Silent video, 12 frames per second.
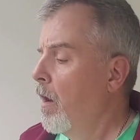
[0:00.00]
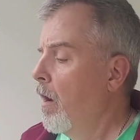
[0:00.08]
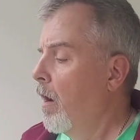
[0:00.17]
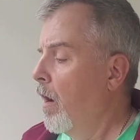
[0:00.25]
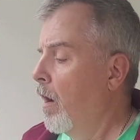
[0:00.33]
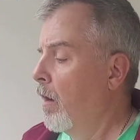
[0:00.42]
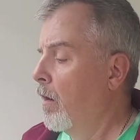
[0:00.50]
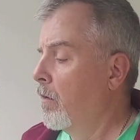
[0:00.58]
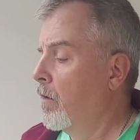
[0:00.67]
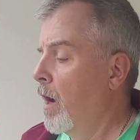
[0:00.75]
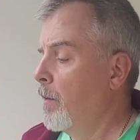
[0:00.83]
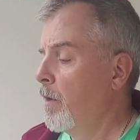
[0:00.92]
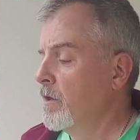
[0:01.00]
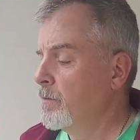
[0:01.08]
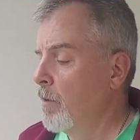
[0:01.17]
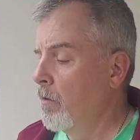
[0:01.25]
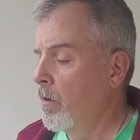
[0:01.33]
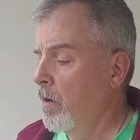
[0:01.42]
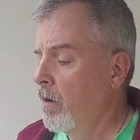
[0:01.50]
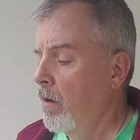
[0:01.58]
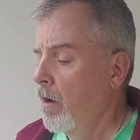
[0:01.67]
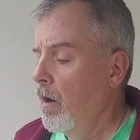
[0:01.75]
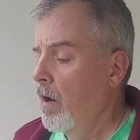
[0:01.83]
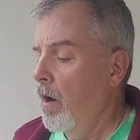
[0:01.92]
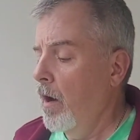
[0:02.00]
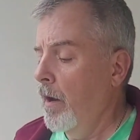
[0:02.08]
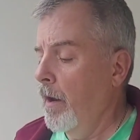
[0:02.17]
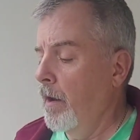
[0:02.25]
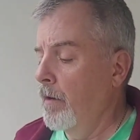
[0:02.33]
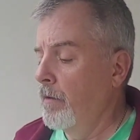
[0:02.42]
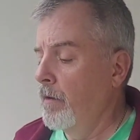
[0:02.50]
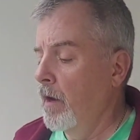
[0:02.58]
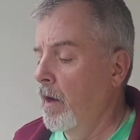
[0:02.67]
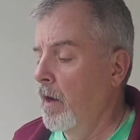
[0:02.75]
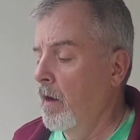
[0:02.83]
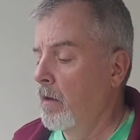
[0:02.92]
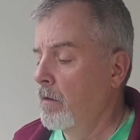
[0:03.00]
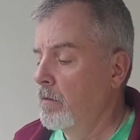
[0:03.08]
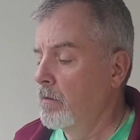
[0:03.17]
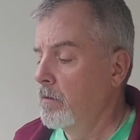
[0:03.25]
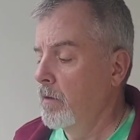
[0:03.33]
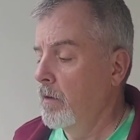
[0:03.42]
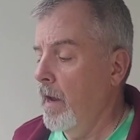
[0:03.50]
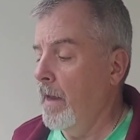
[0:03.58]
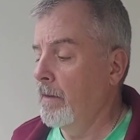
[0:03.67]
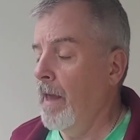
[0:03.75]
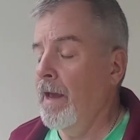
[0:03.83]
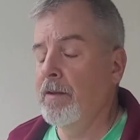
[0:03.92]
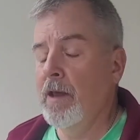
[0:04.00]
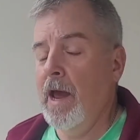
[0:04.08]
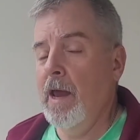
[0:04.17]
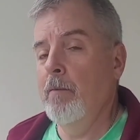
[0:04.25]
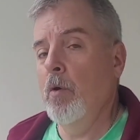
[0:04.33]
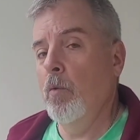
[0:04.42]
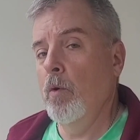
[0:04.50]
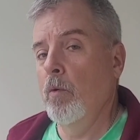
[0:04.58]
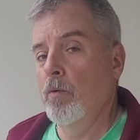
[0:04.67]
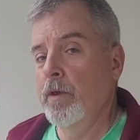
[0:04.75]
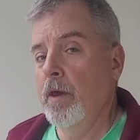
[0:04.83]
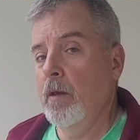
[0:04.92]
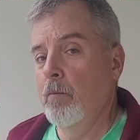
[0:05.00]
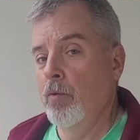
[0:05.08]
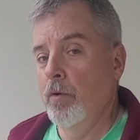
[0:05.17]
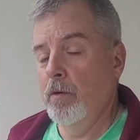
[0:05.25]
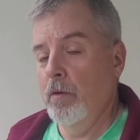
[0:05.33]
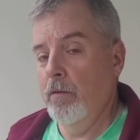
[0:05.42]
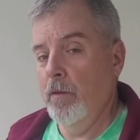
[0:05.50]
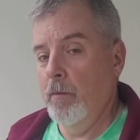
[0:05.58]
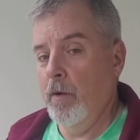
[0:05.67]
on my smoker. And at that time, we will take and put the